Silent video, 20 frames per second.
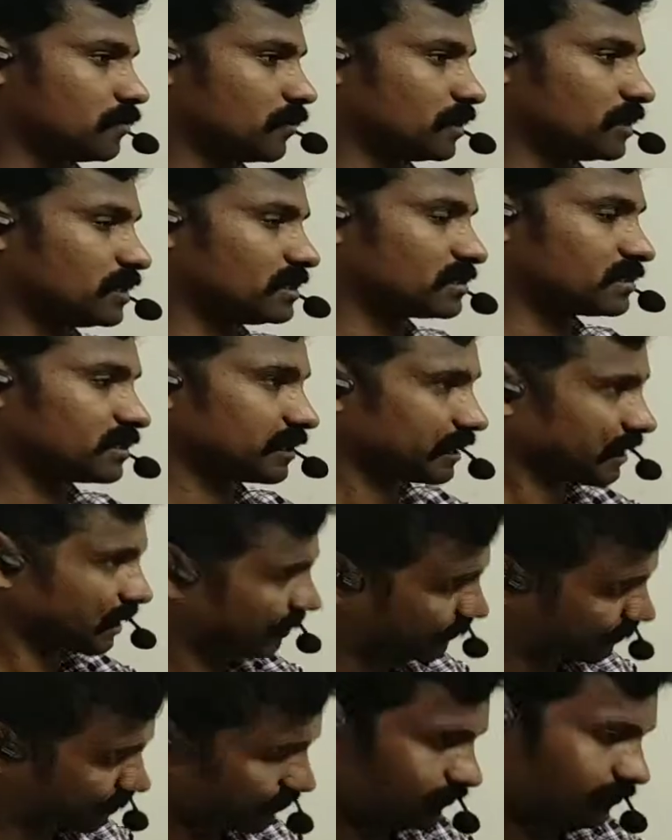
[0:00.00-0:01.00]
what is the
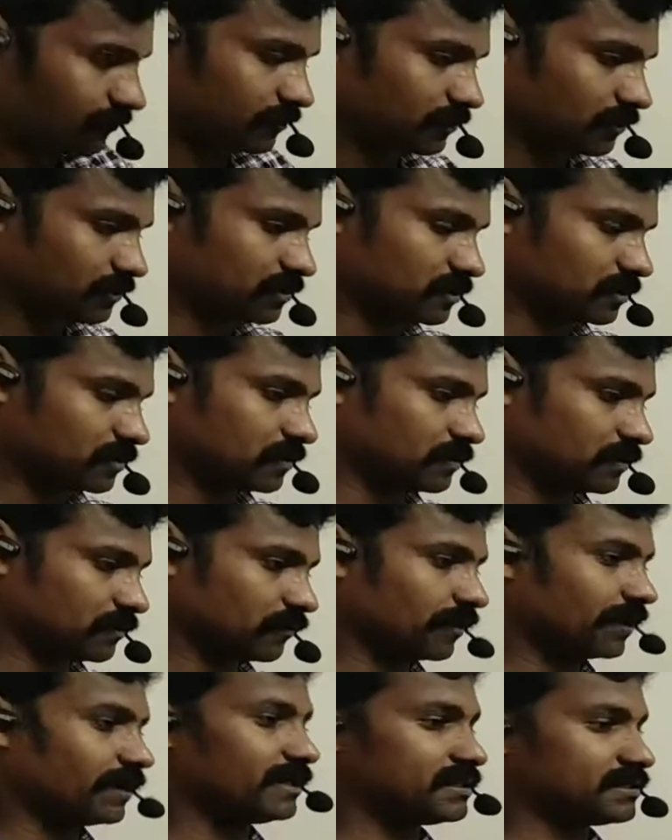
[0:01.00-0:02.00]
gravity force,
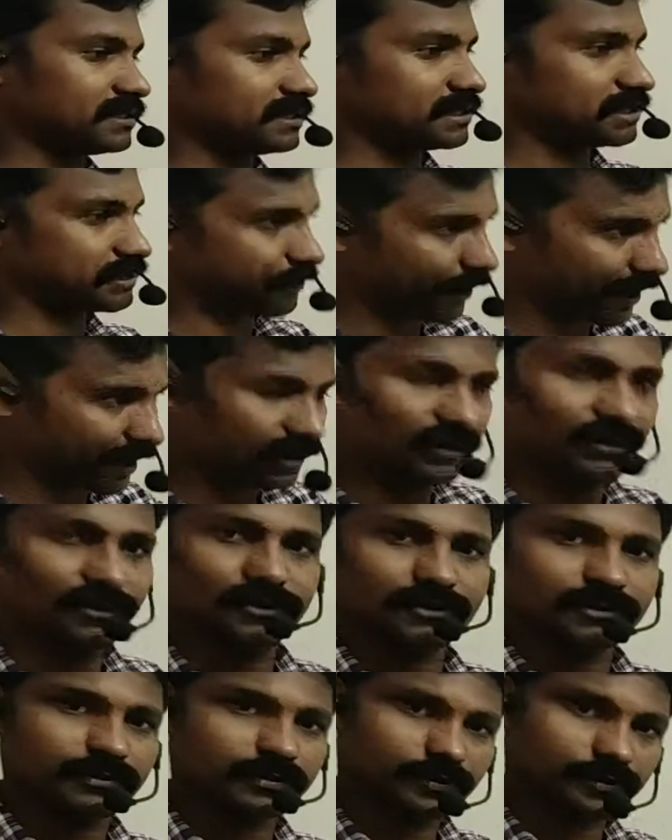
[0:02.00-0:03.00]
what is its
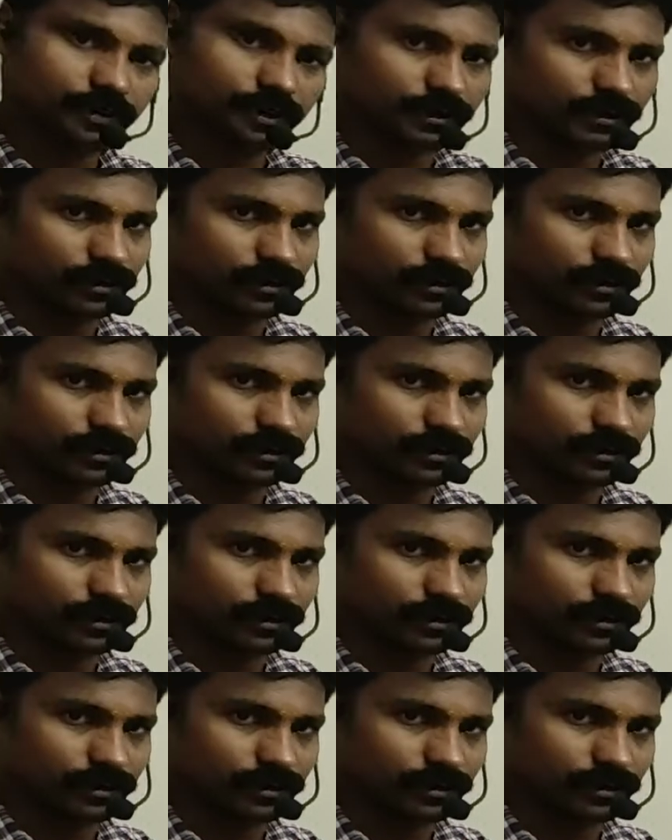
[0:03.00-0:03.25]
magnitude,